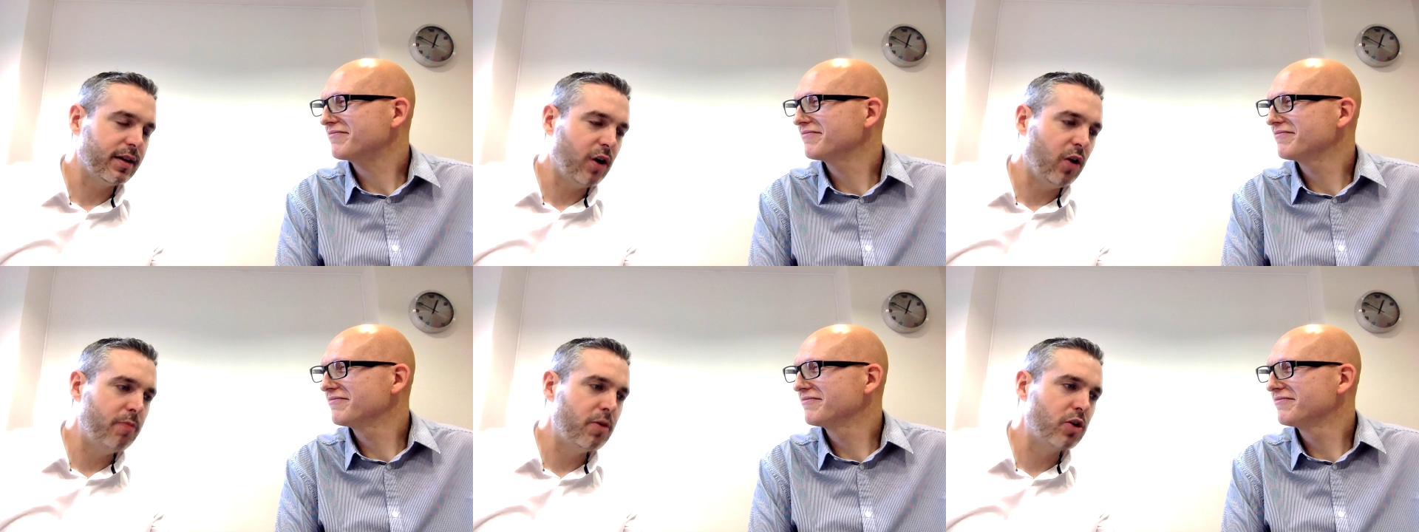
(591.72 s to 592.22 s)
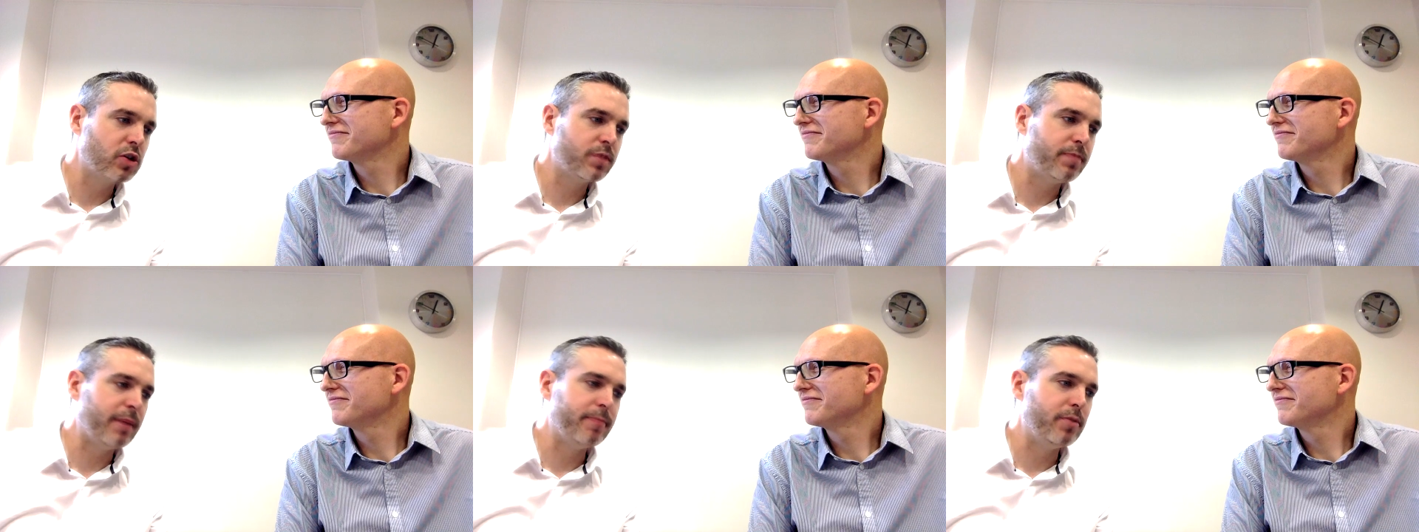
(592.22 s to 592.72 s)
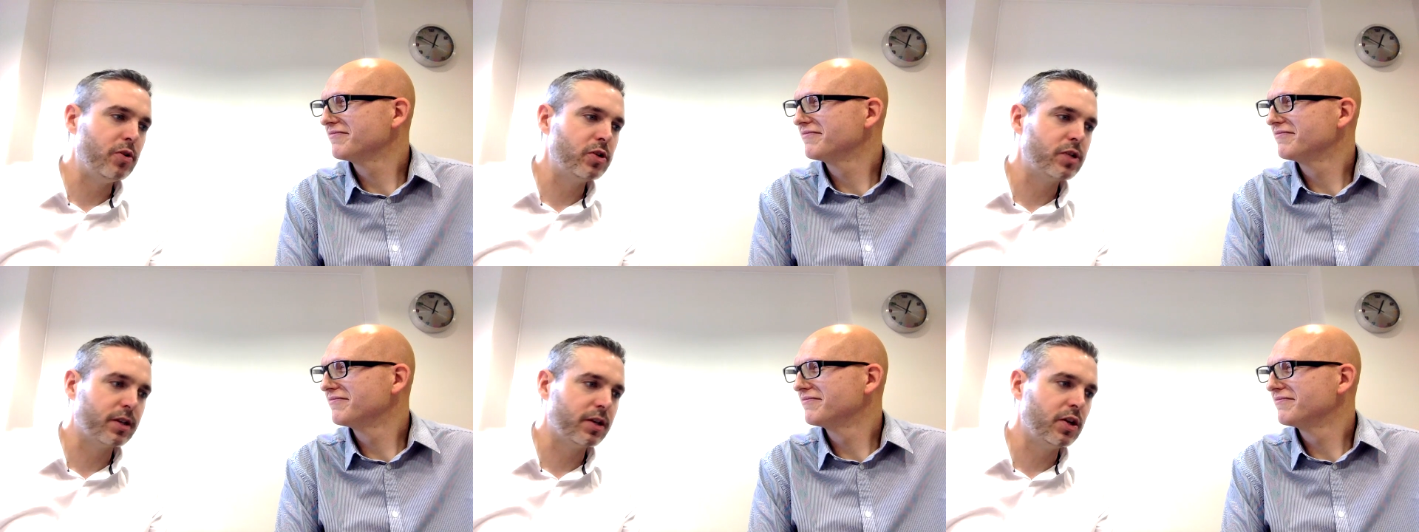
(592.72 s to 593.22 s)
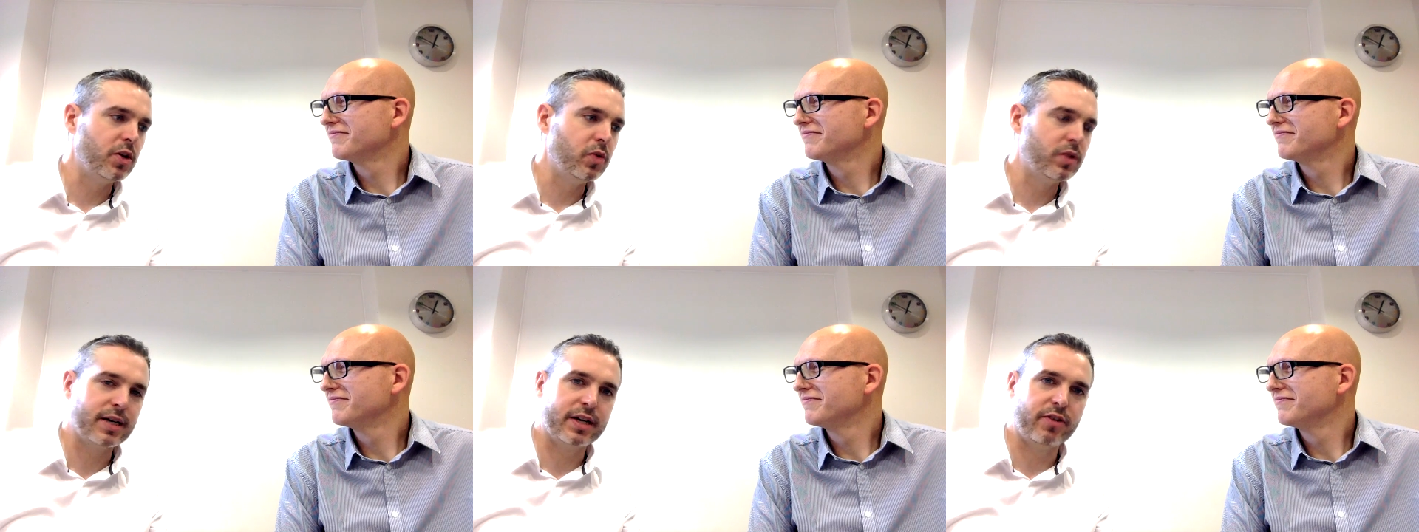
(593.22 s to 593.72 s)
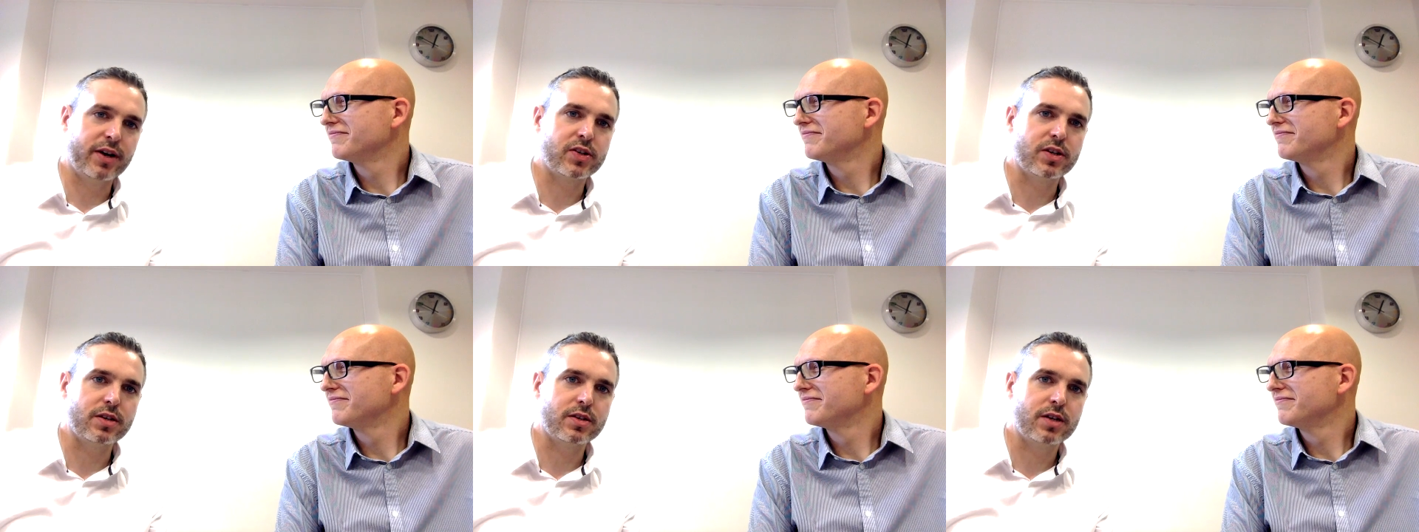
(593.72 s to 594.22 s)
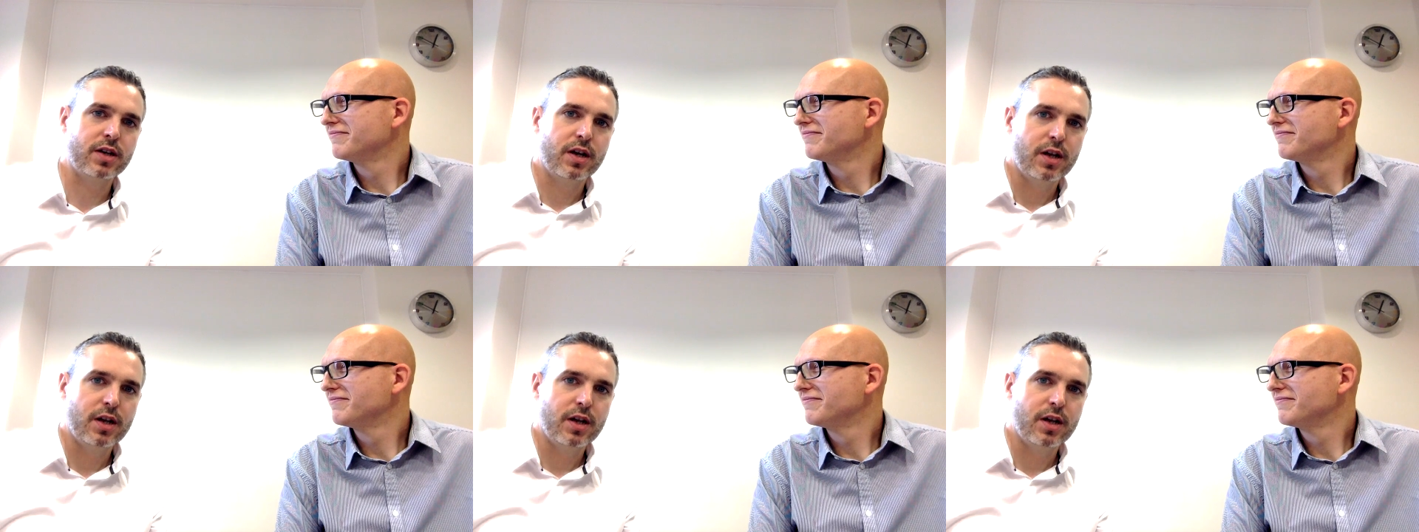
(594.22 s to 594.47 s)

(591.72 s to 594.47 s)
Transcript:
Speaker 1: almost bamboozling you with directions.